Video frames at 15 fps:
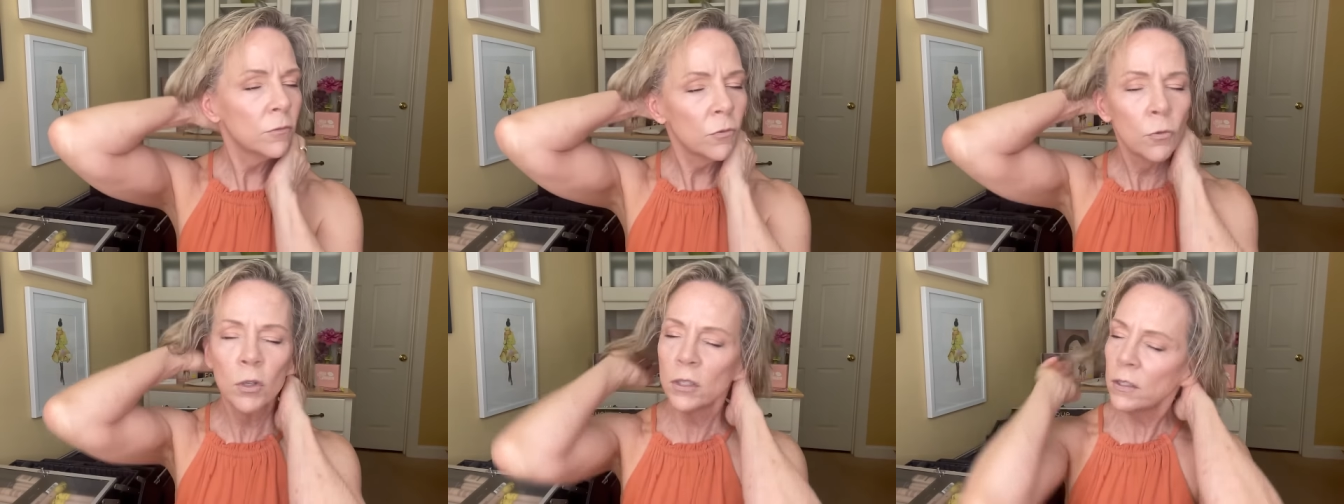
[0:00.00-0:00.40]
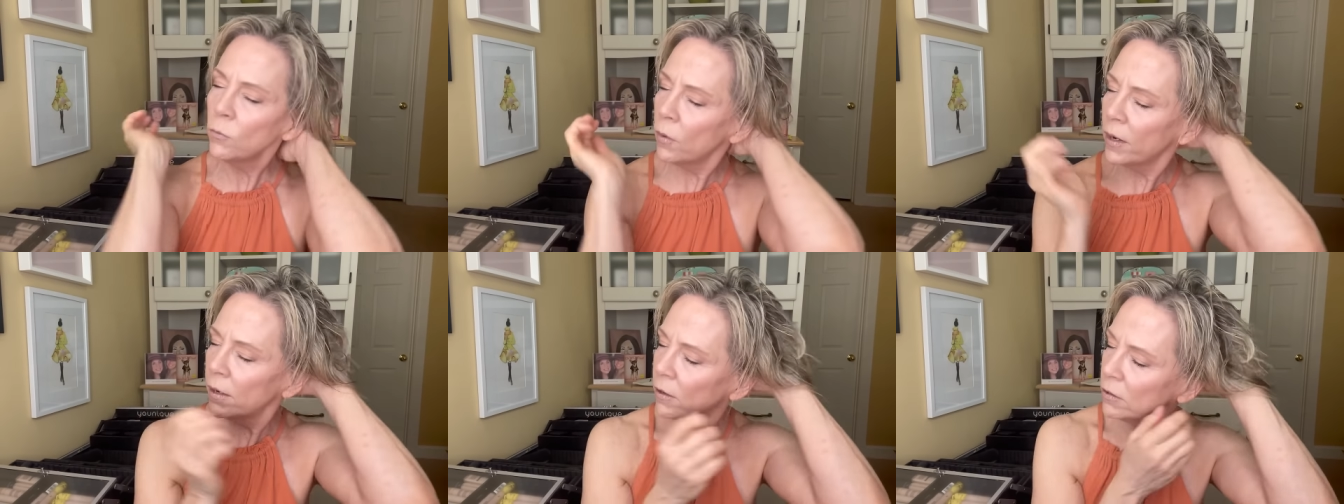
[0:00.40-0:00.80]
really
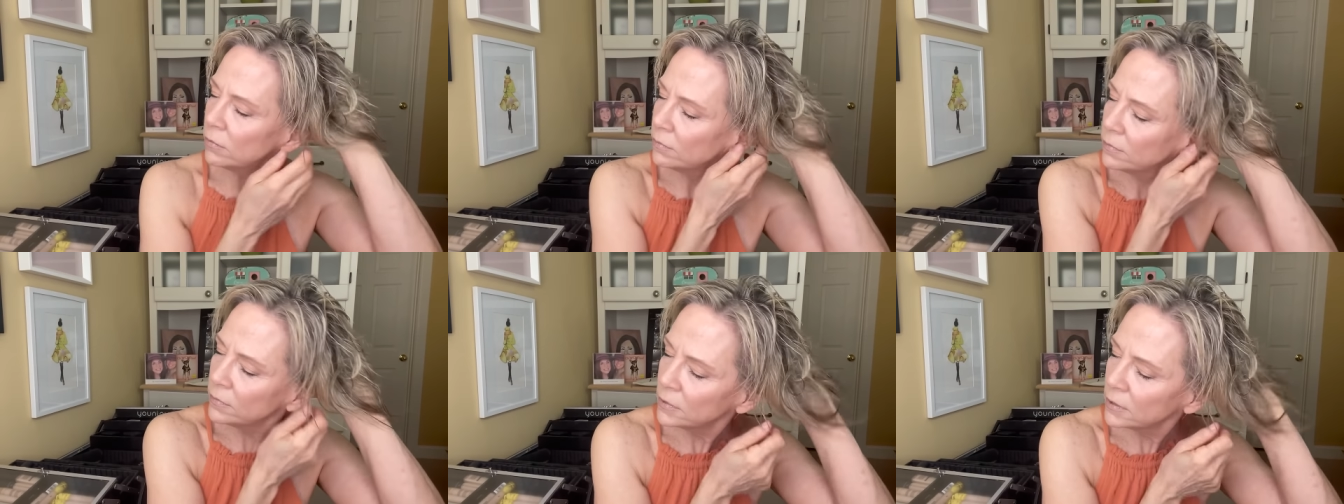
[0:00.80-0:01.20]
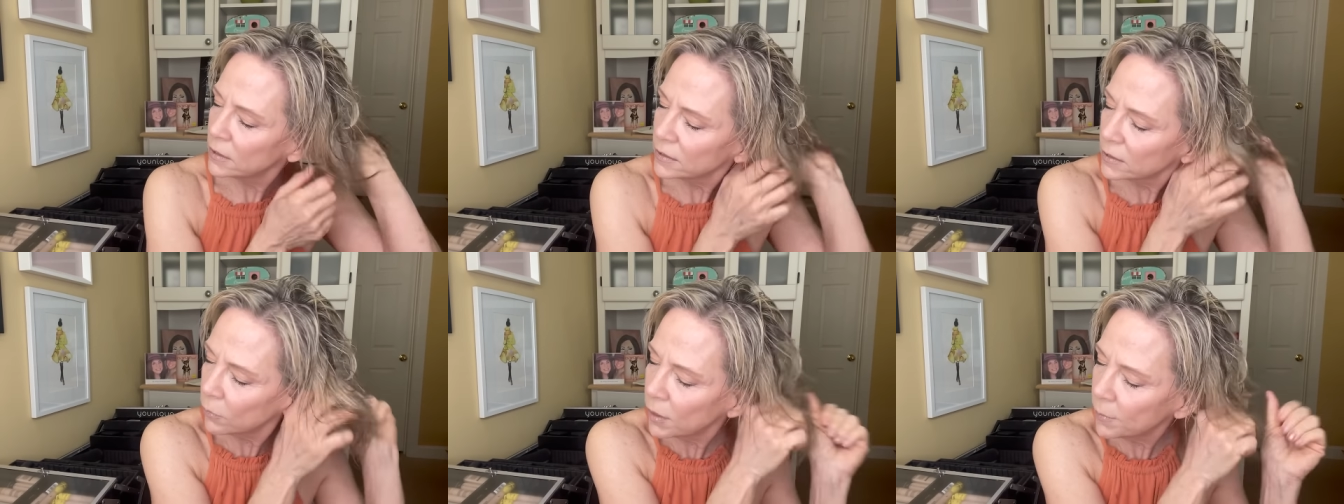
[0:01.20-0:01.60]
well,
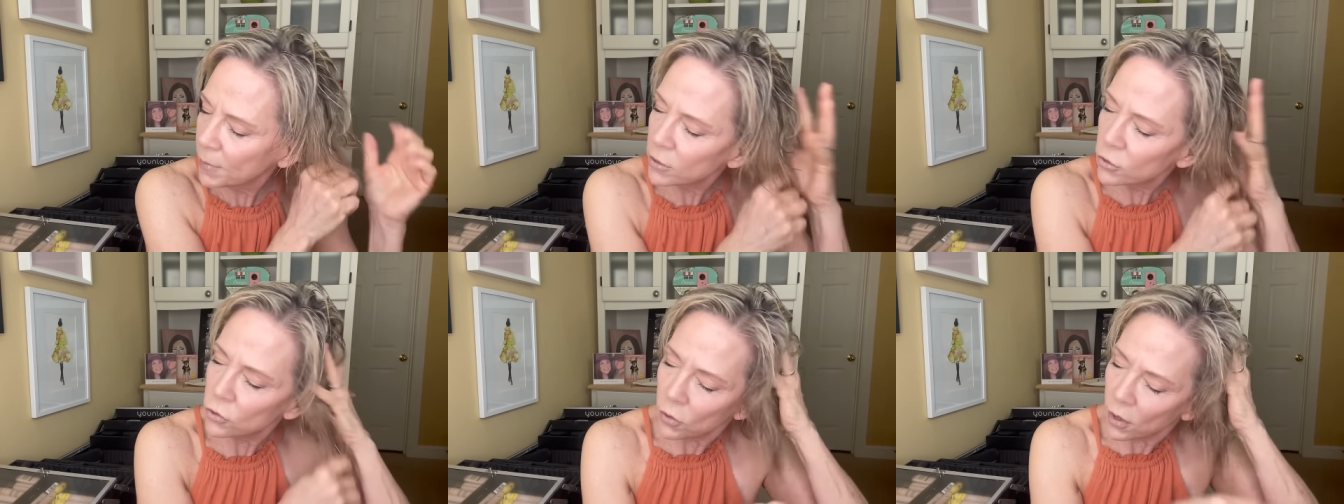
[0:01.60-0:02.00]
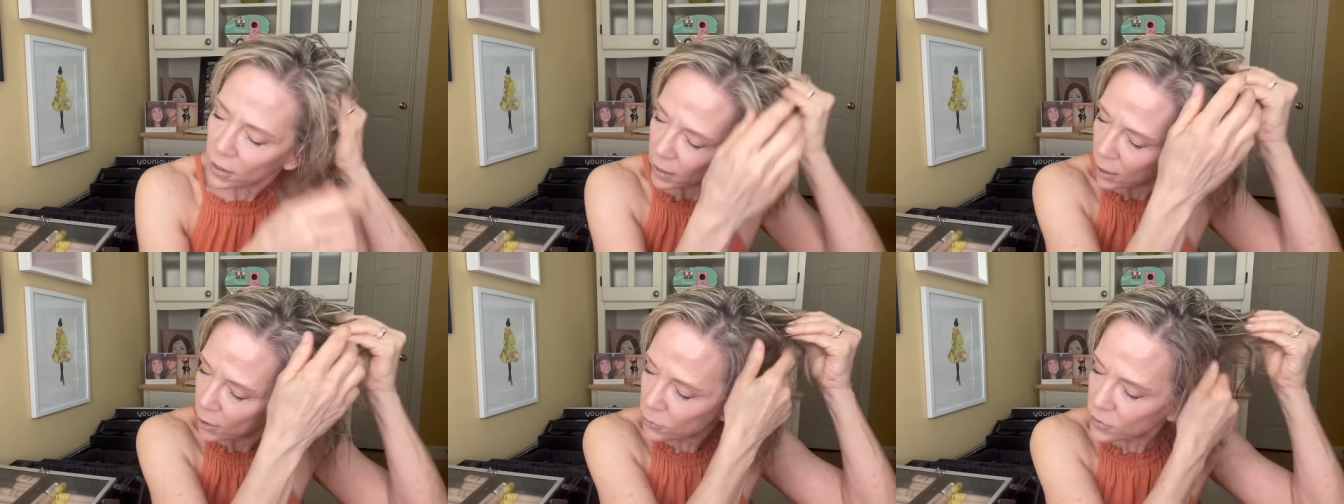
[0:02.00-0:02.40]
because I want to make sure I
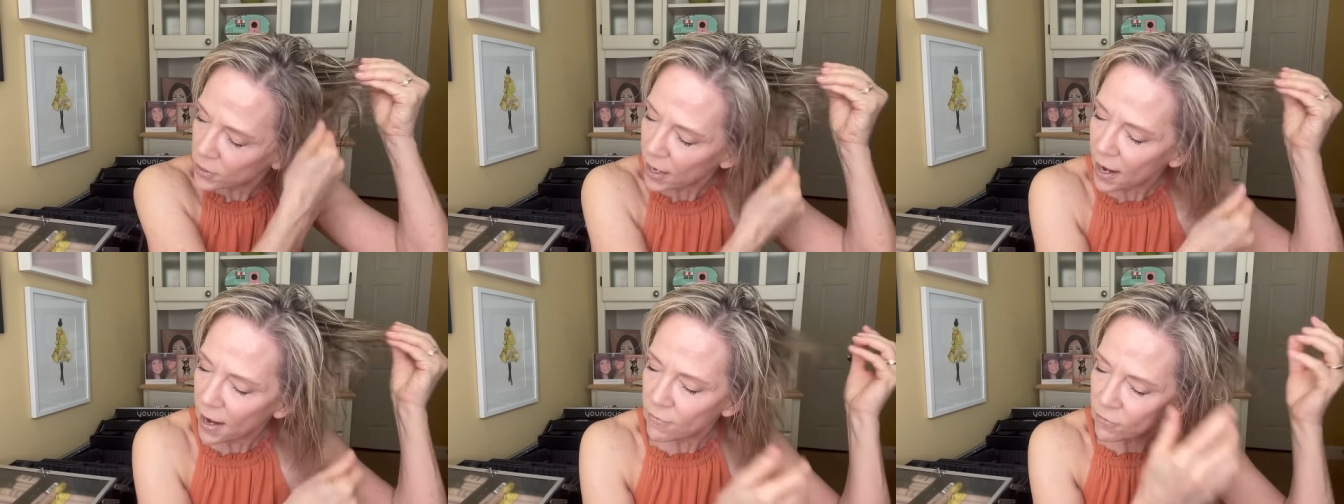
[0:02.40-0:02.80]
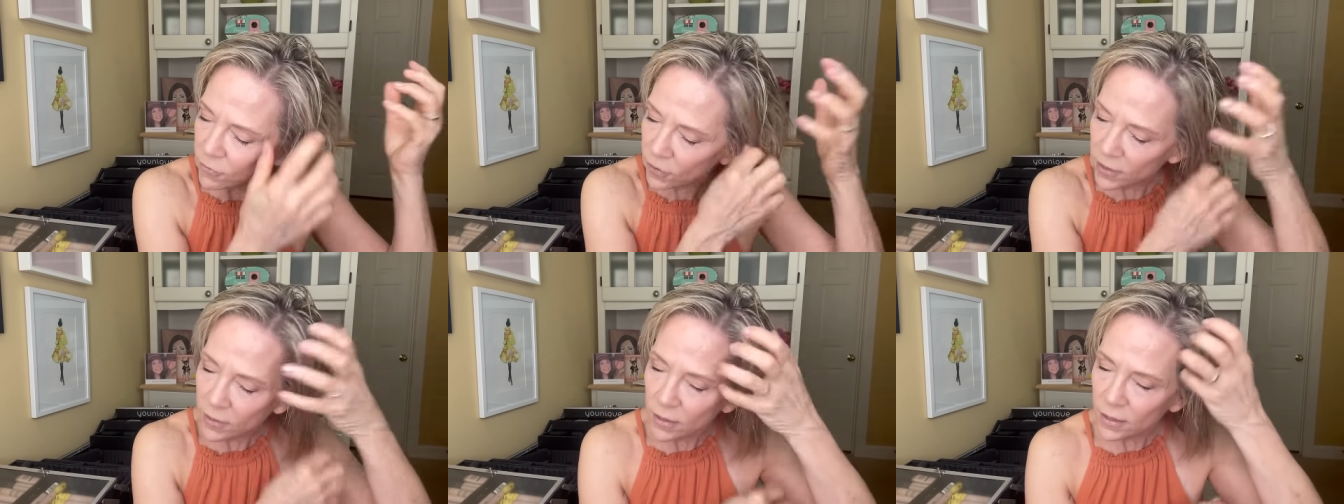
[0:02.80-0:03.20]
coat
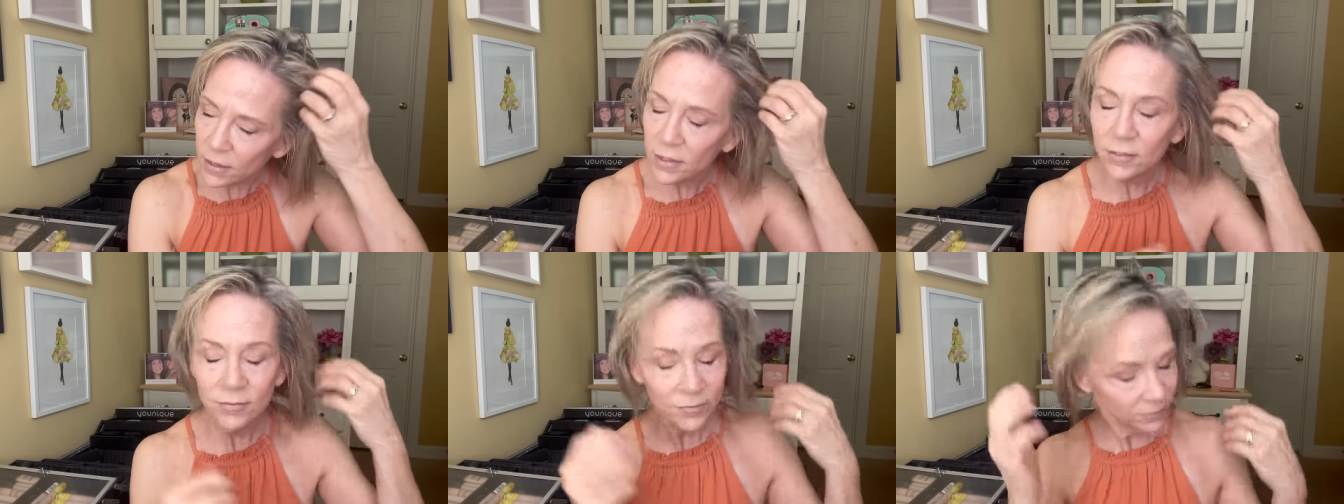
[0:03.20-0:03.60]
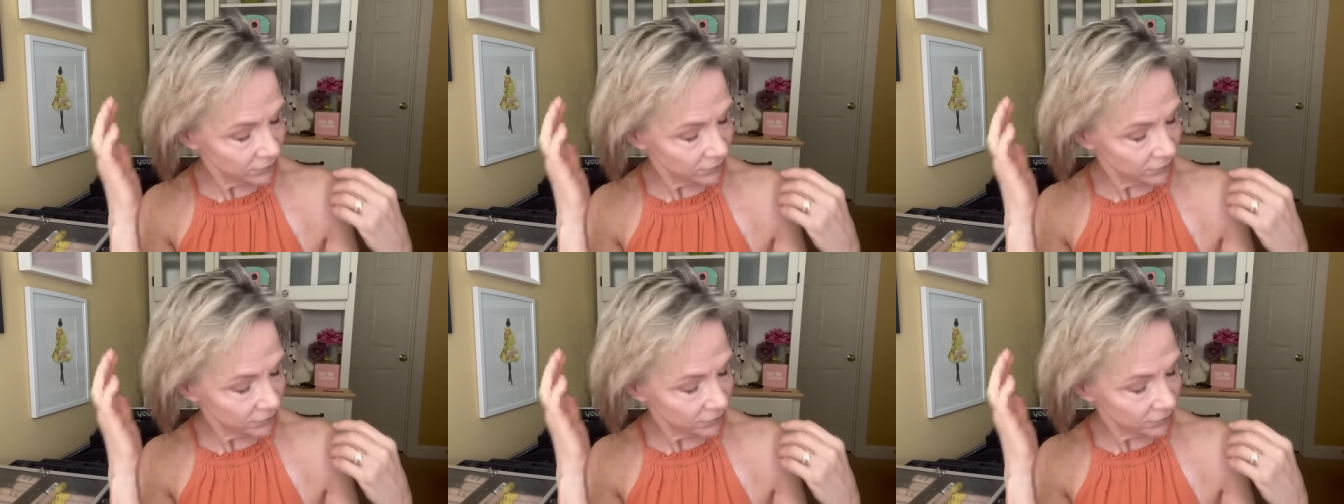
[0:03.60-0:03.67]
everything.